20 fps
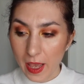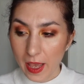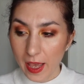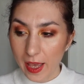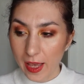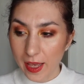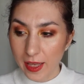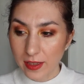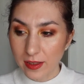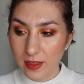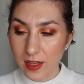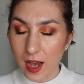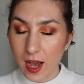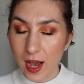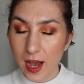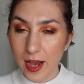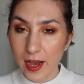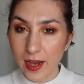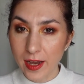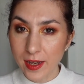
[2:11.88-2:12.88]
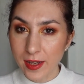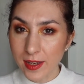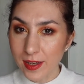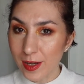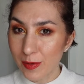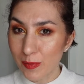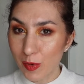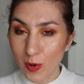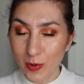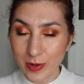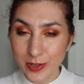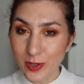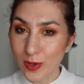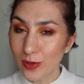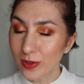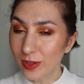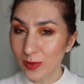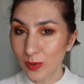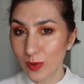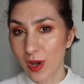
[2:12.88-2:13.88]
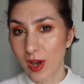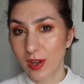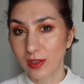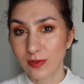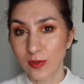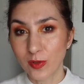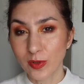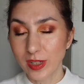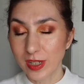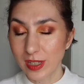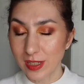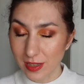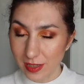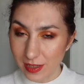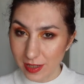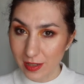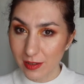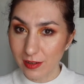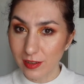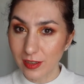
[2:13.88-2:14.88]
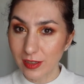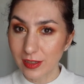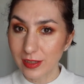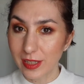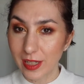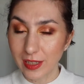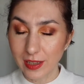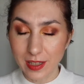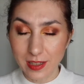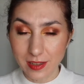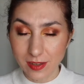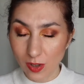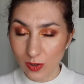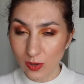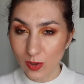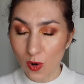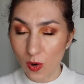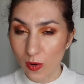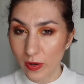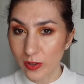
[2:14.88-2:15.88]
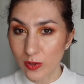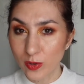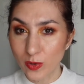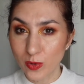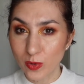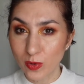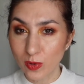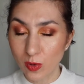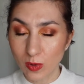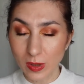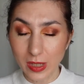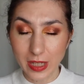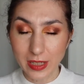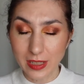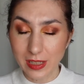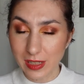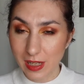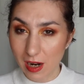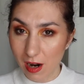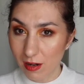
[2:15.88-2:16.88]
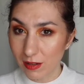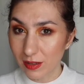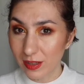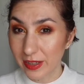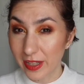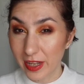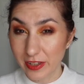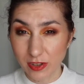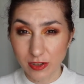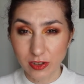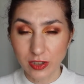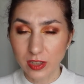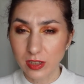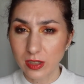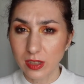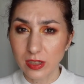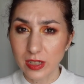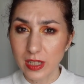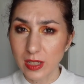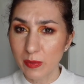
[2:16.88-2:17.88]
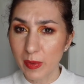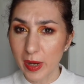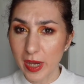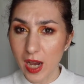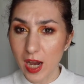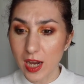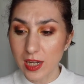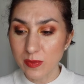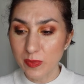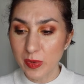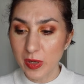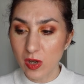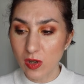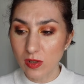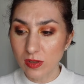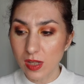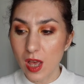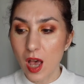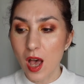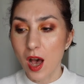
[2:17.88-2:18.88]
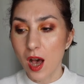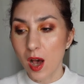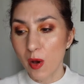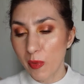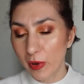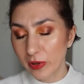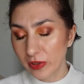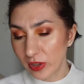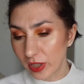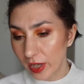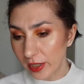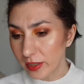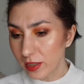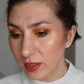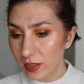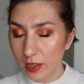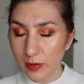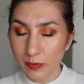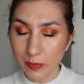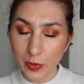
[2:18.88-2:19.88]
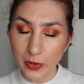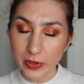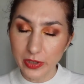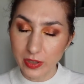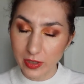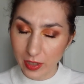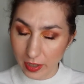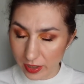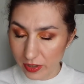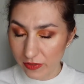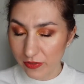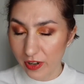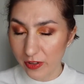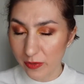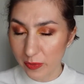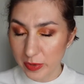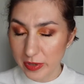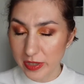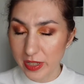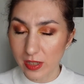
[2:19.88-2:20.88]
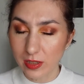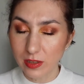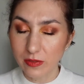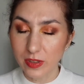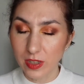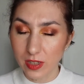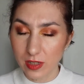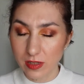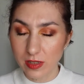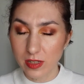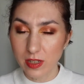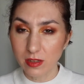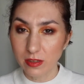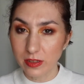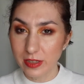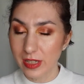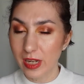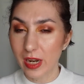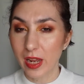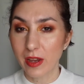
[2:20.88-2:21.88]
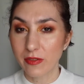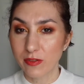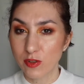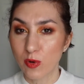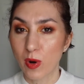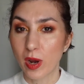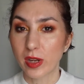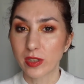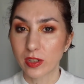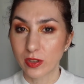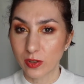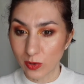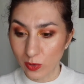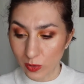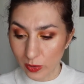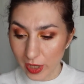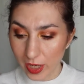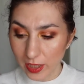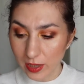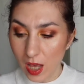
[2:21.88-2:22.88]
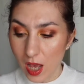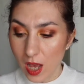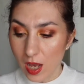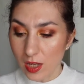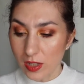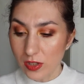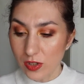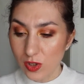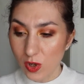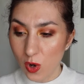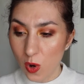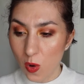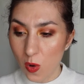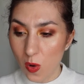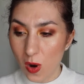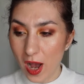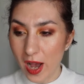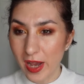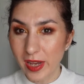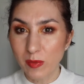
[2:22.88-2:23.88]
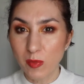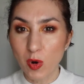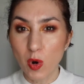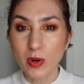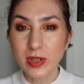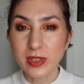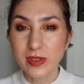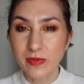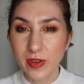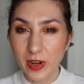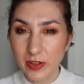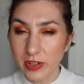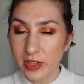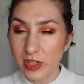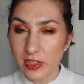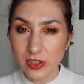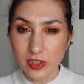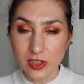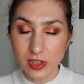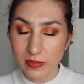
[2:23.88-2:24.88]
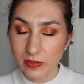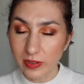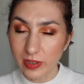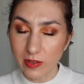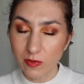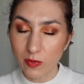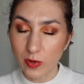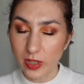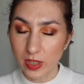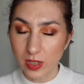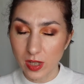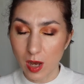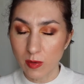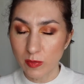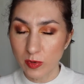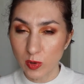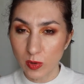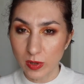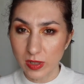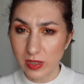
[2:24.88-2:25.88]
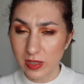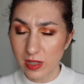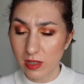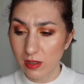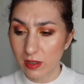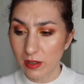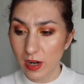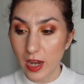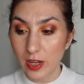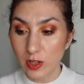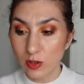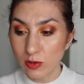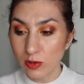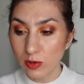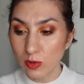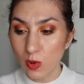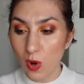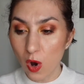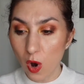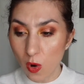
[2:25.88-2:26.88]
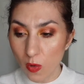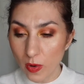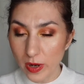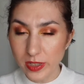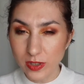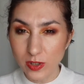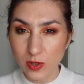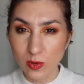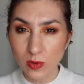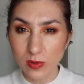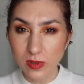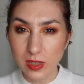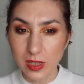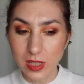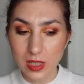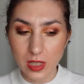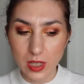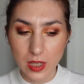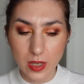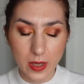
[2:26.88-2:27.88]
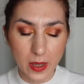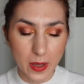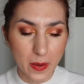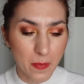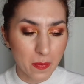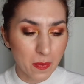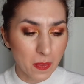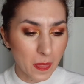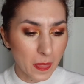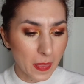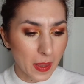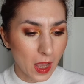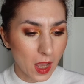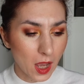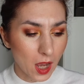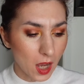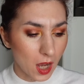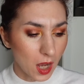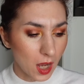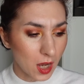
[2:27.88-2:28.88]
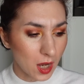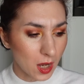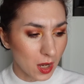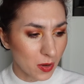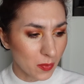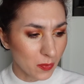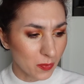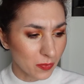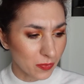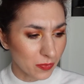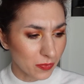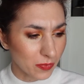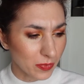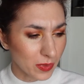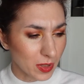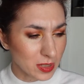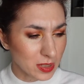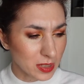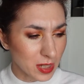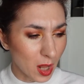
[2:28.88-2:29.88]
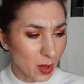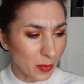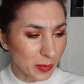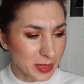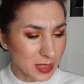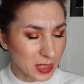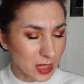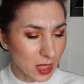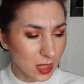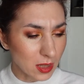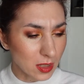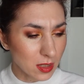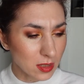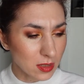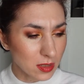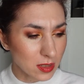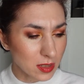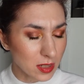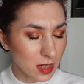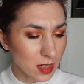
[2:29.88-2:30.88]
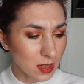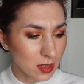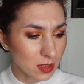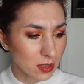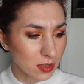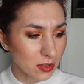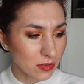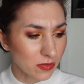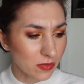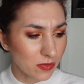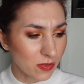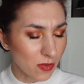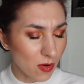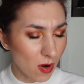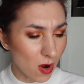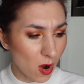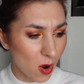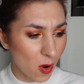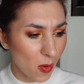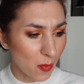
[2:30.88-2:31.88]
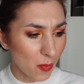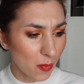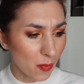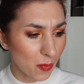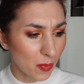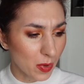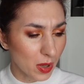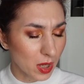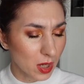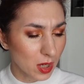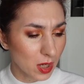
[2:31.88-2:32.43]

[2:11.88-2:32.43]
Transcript: And I am always on the lookout for a concealer that is not going to look like the Sahara Desert underneath my eyes because about 99.95% of the concealers that I have tried do that. So I am always very conservative when it comes to concealer. I used to always use the um, Salma Skin Concealer from